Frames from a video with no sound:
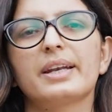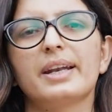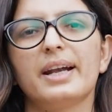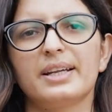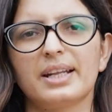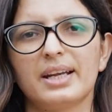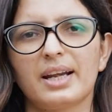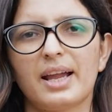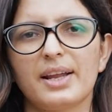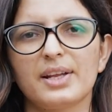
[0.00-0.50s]

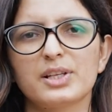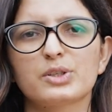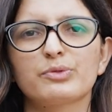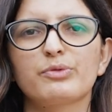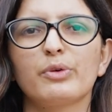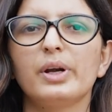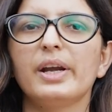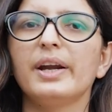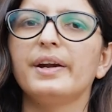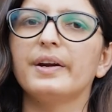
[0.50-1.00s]
retina is
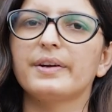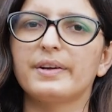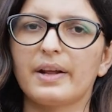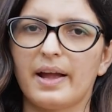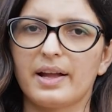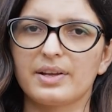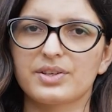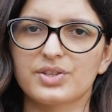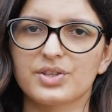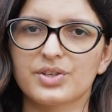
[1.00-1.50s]
fully
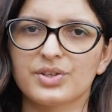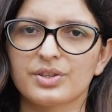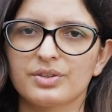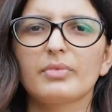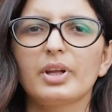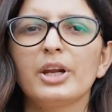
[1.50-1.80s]
detached.